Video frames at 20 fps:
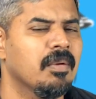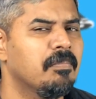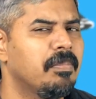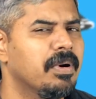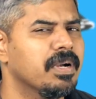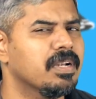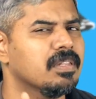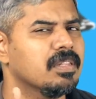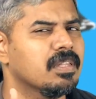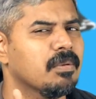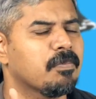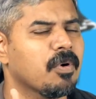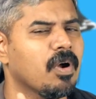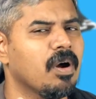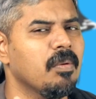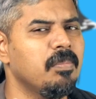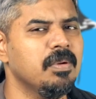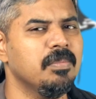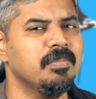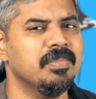But the
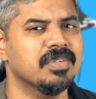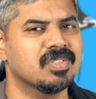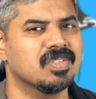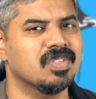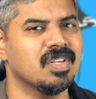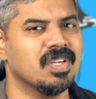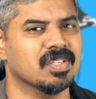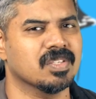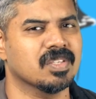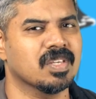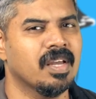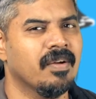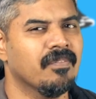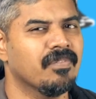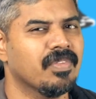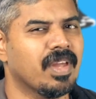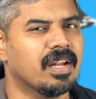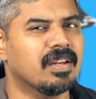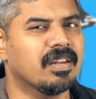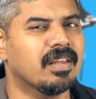problem is this,
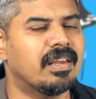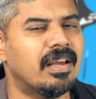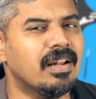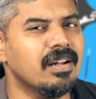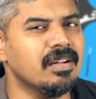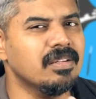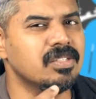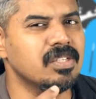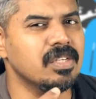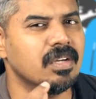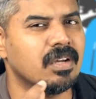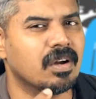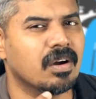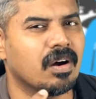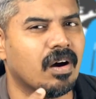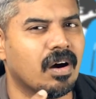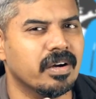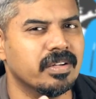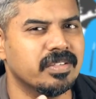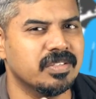that guilty
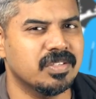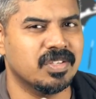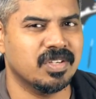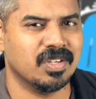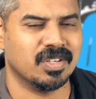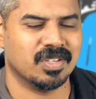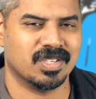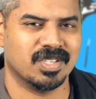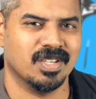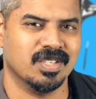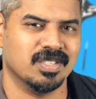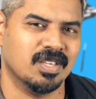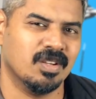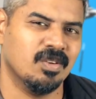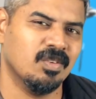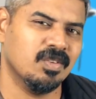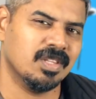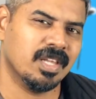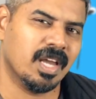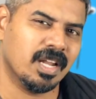consciousness,
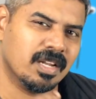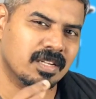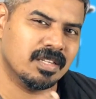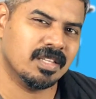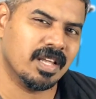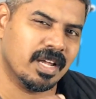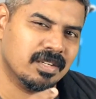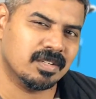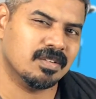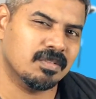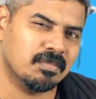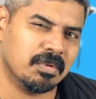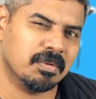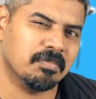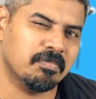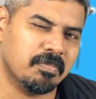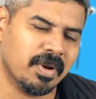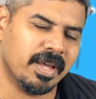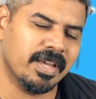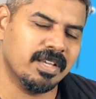that
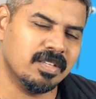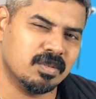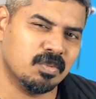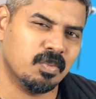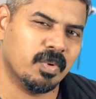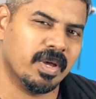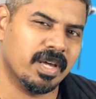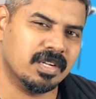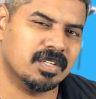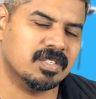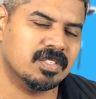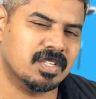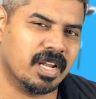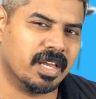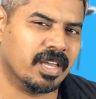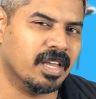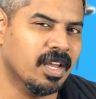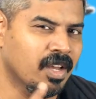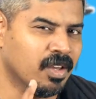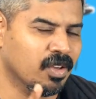place where it's
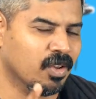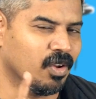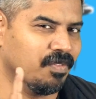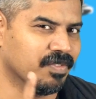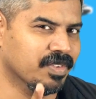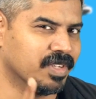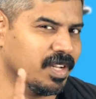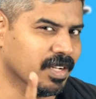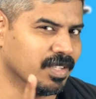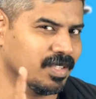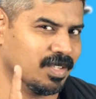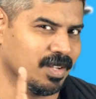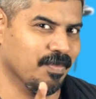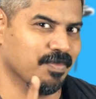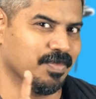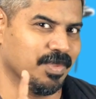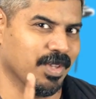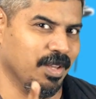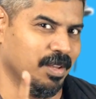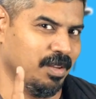like, you've done
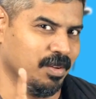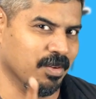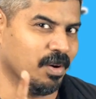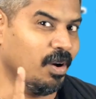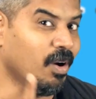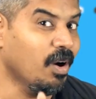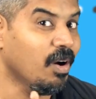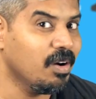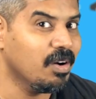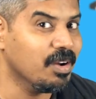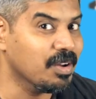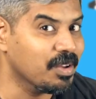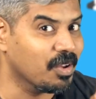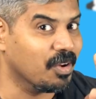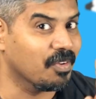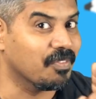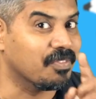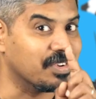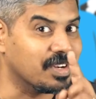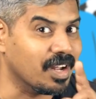something wrong,
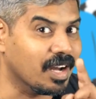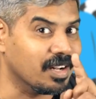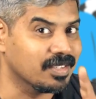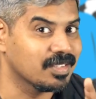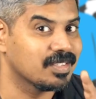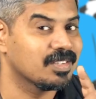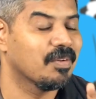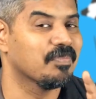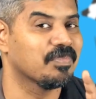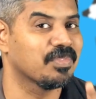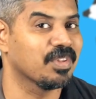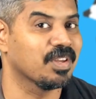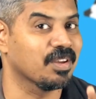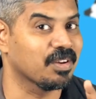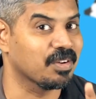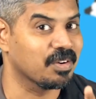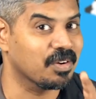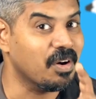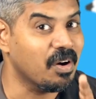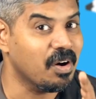you've done
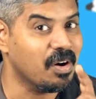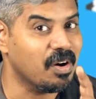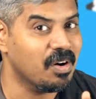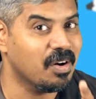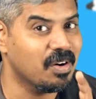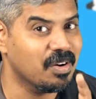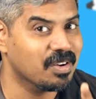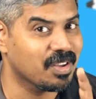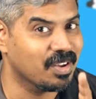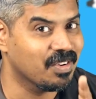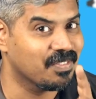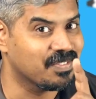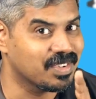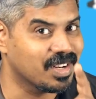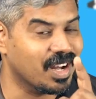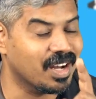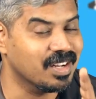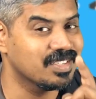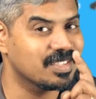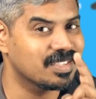something wrong, you've
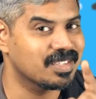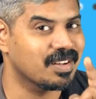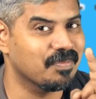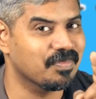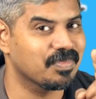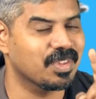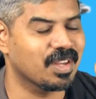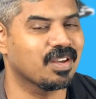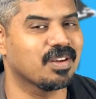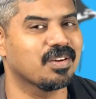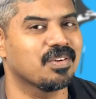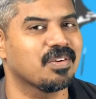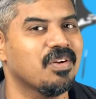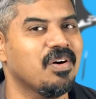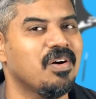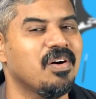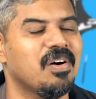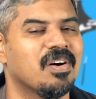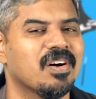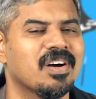done something
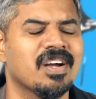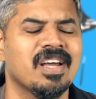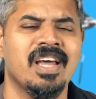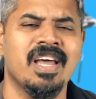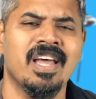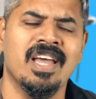wrong.